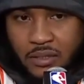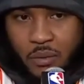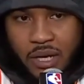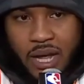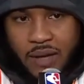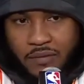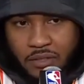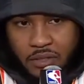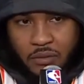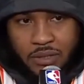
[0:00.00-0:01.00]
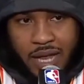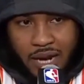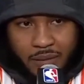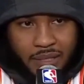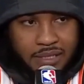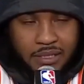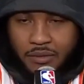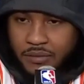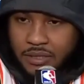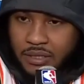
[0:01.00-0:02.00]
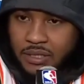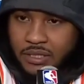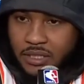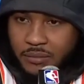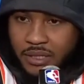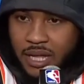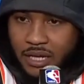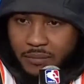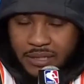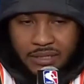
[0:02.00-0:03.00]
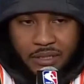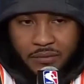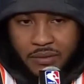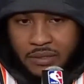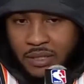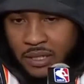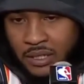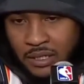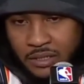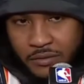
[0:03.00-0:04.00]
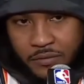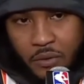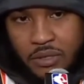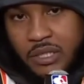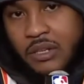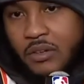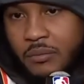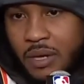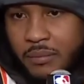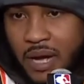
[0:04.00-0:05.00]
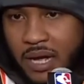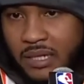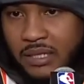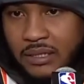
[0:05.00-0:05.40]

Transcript: to what I have to do and locking myself into the gym and locking myself into focusing in on my body.